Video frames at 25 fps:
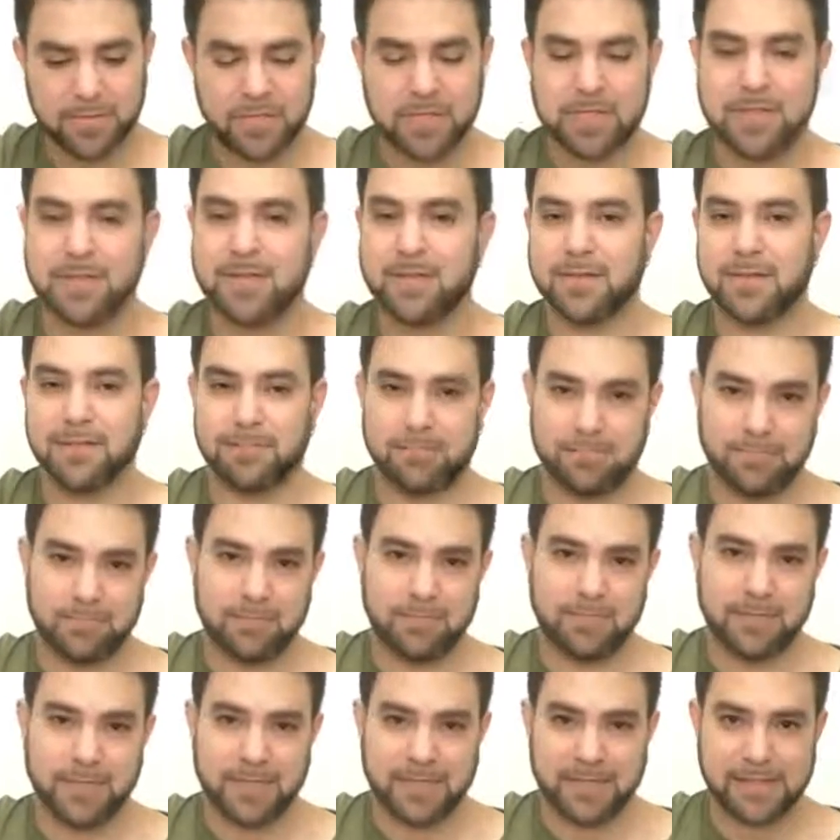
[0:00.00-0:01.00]
just
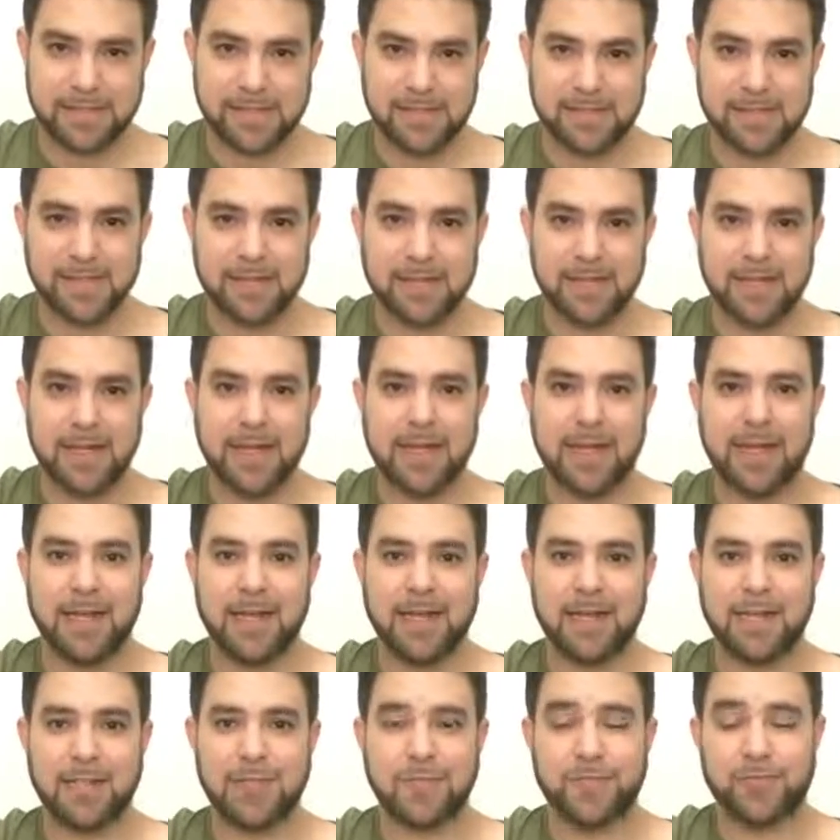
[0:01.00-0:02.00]
listen
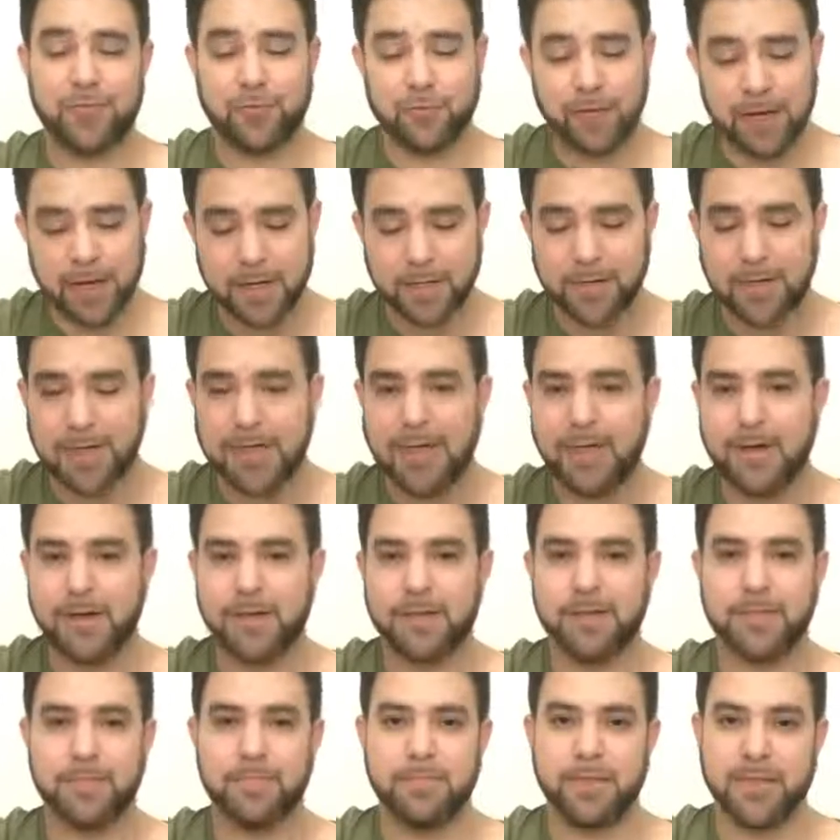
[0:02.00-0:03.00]
and try to
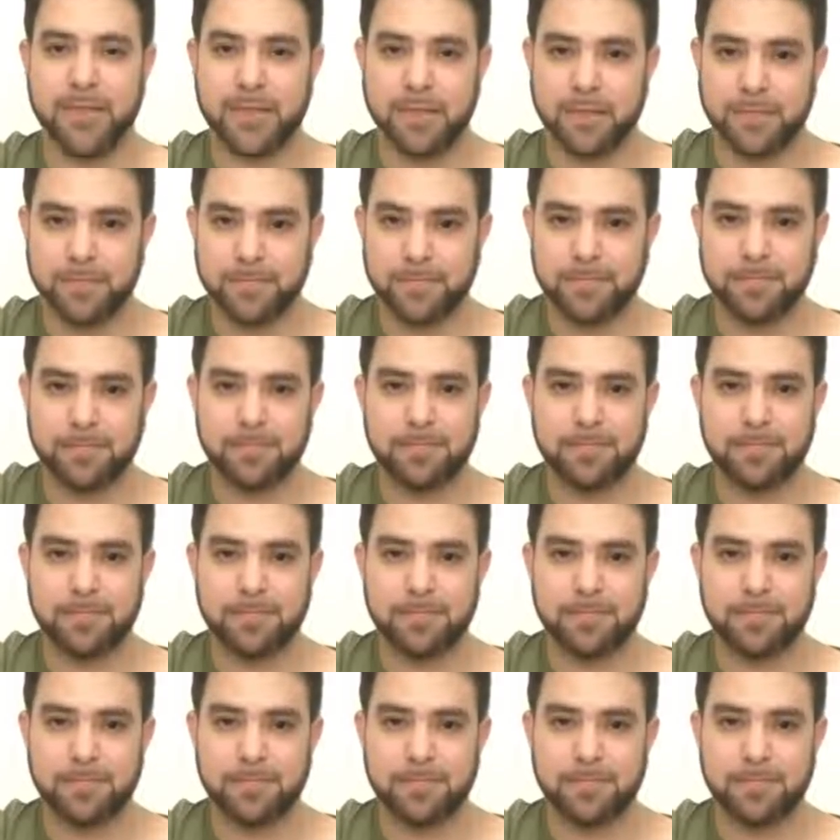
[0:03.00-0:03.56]
hear the beat.